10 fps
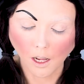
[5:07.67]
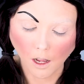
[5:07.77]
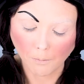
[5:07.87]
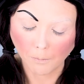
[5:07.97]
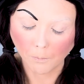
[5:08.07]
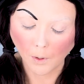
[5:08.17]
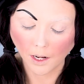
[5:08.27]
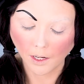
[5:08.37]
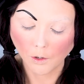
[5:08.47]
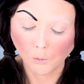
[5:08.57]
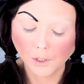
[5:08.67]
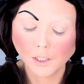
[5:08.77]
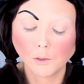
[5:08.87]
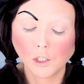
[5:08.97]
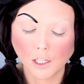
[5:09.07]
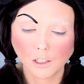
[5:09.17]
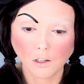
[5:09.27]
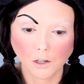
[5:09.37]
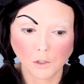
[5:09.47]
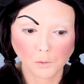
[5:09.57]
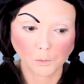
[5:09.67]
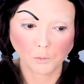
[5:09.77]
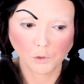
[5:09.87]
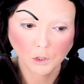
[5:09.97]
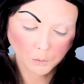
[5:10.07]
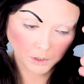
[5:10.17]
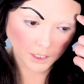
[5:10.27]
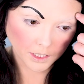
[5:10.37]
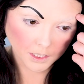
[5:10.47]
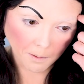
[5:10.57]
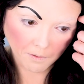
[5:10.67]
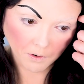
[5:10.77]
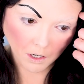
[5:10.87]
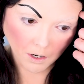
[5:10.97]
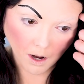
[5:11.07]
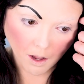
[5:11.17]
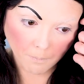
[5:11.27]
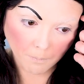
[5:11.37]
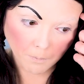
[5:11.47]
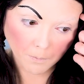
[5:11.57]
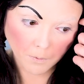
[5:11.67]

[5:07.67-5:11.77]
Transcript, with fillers: um, and it really does start to to release some of her um,